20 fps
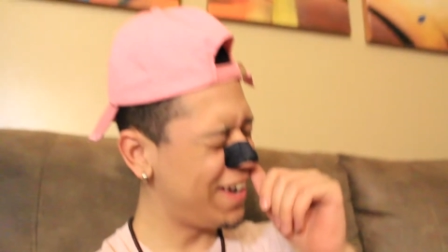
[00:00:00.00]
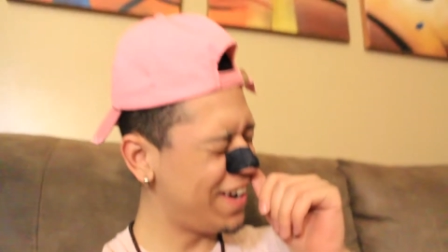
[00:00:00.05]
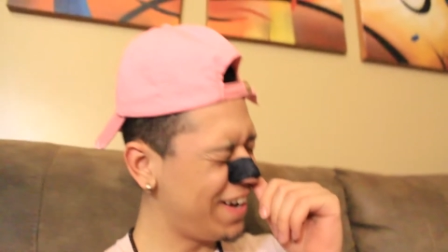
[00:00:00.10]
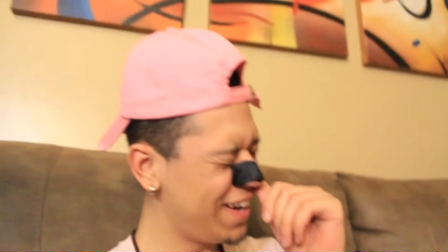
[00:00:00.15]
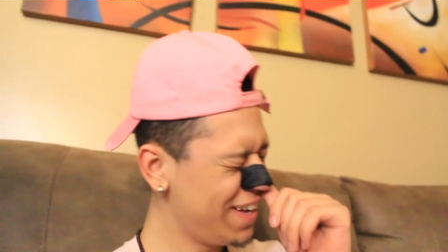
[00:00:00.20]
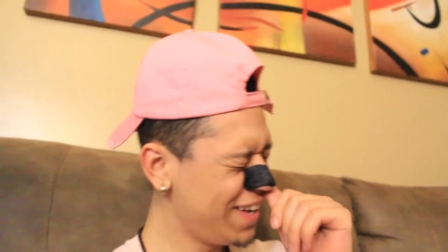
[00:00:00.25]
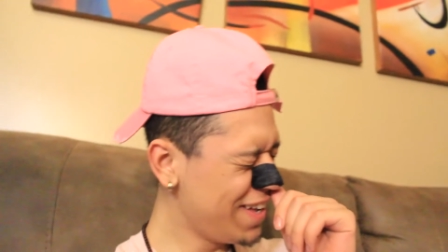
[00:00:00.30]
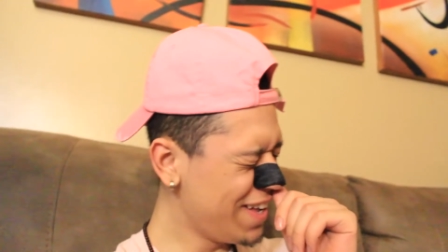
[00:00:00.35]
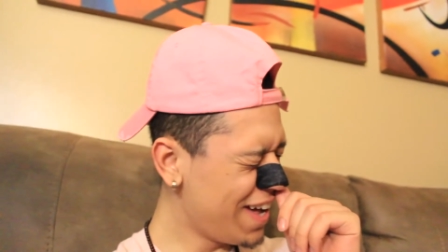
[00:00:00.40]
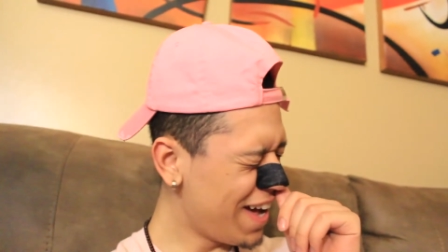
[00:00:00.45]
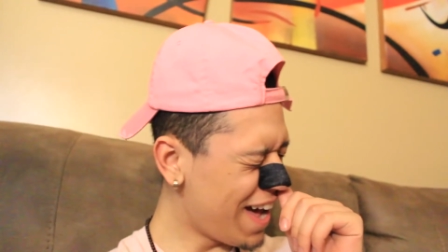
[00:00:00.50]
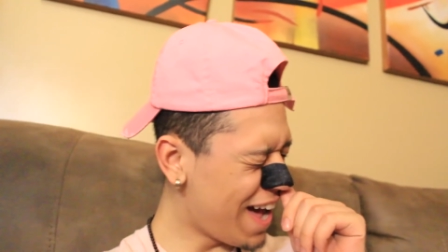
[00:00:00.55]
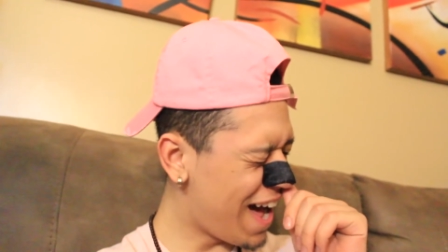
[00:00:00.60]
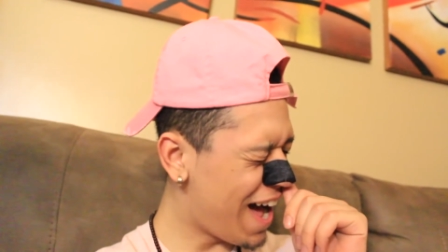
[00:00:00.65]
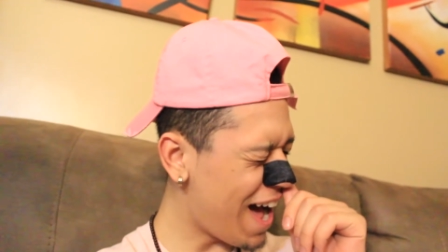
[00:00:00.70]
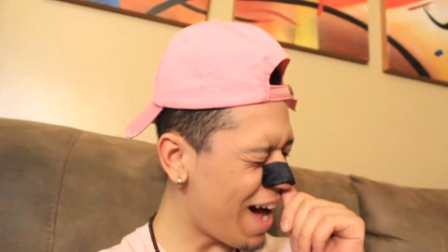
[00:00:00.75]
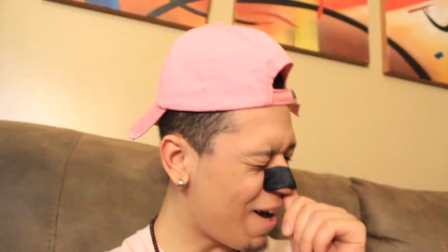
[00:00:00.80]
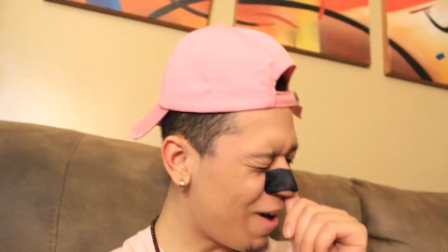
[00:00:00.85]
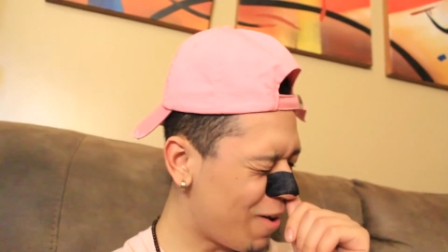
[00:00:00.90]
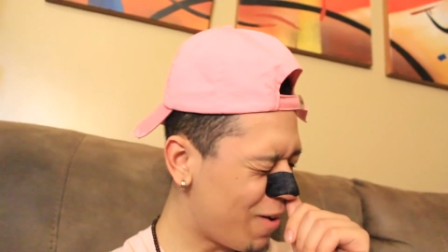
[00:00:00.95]

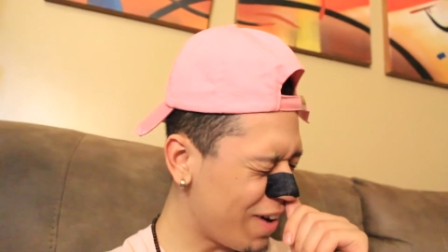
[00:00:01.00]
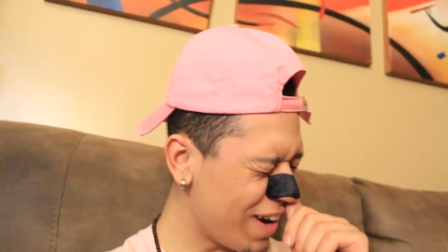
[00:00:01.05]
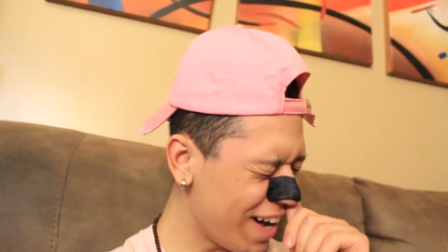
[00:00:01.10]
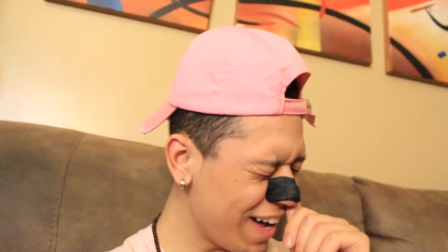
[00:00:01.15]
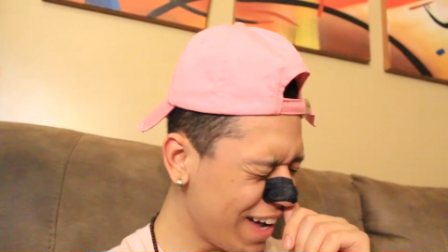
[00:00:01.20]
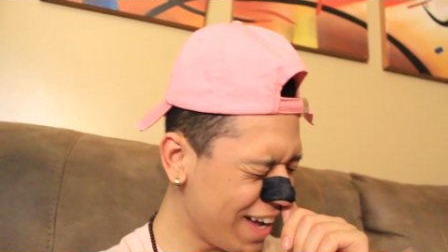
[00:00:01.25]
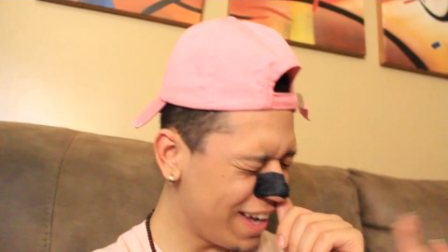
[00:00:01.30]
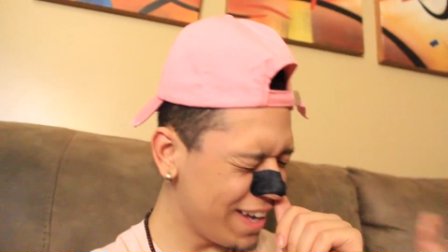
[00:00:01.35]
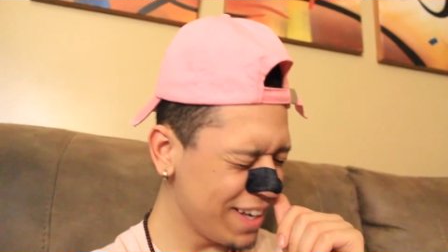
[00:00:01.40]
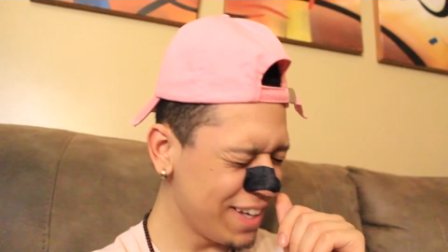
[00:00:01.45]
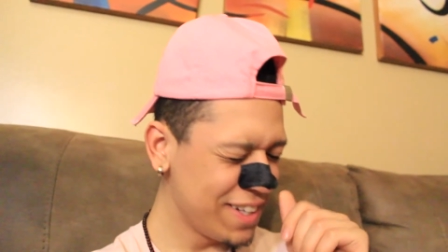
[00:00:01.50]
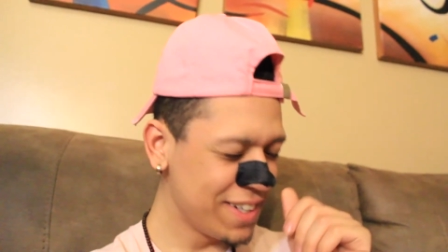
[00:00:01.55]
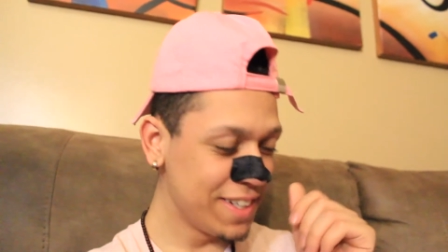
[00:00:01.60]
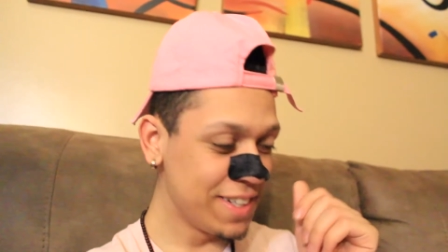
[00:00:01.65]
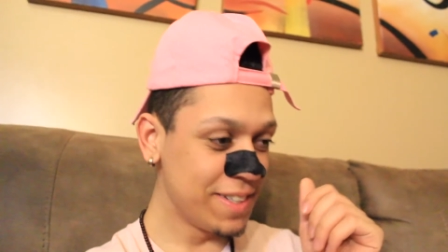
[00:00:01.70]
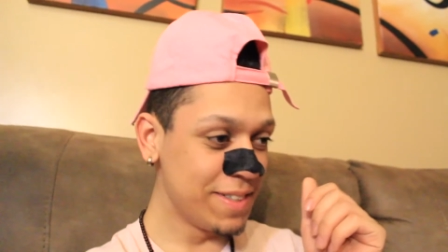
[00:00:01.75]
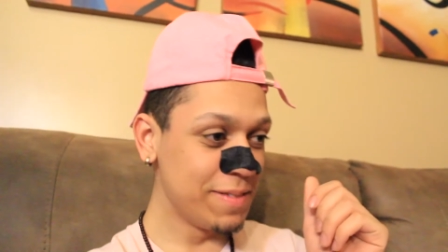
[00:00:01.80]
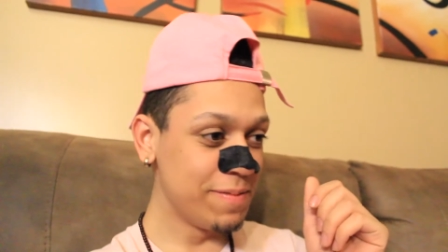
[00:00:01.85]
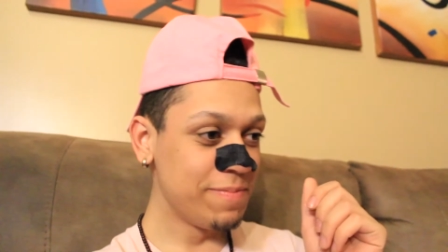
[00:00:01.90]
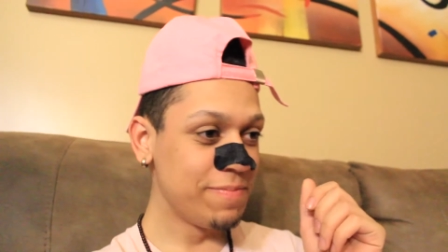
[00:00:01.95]
Ow. take it off
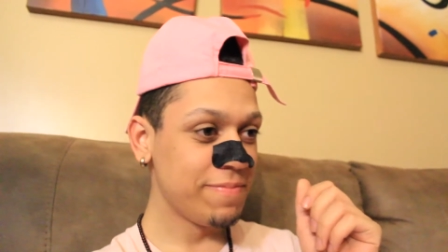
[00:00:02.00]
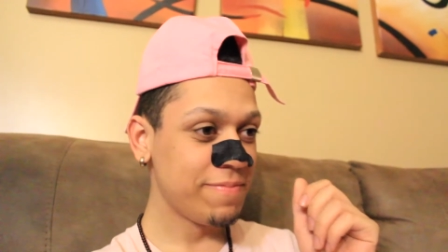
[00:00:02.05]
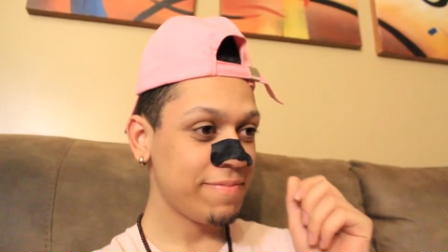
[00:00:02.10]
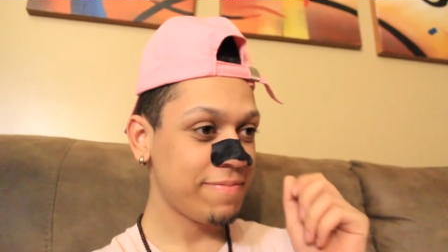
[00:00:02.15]
yourself.